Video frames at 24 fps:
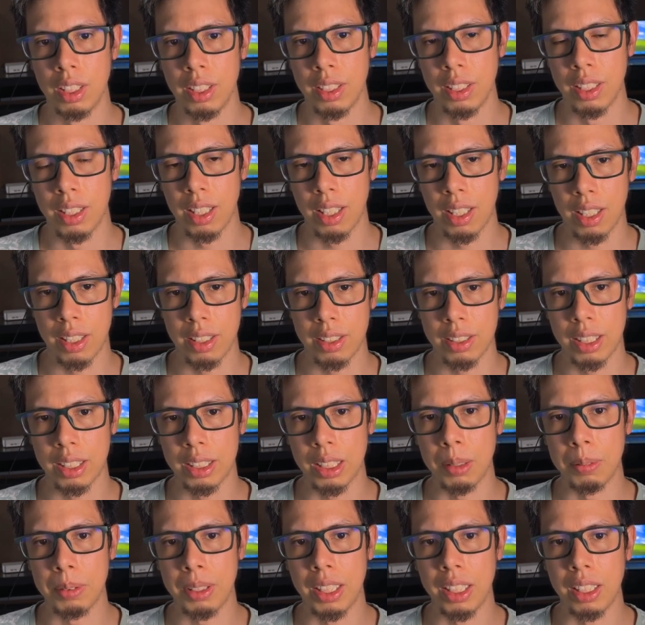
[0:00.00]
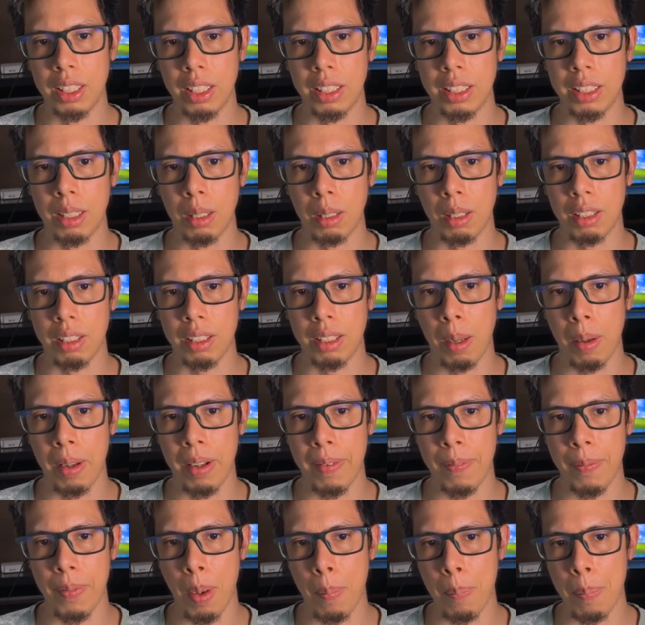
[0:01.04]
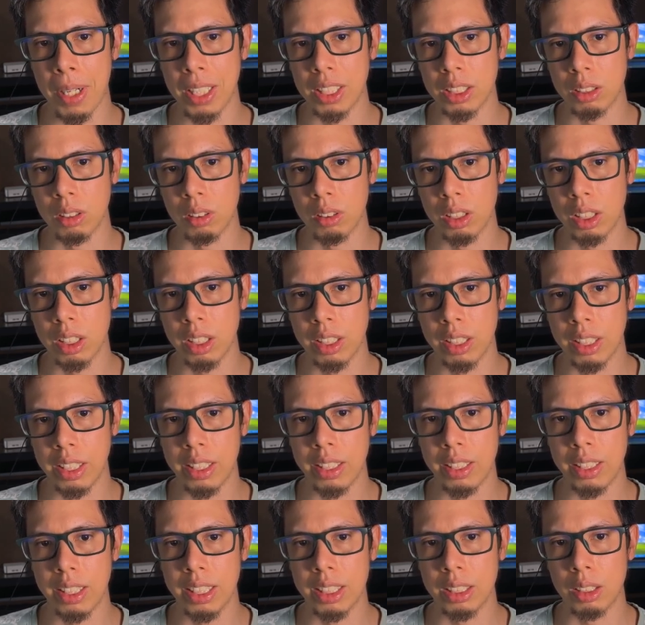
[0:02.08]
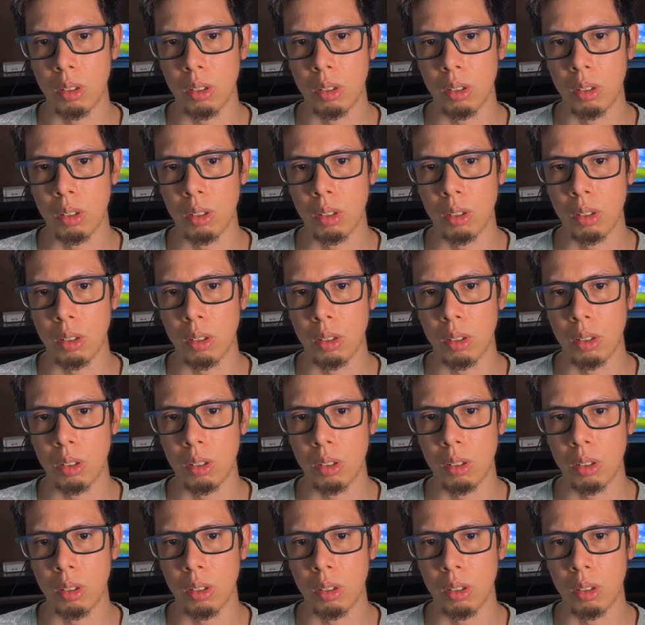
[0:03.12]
The same thing in the person needs to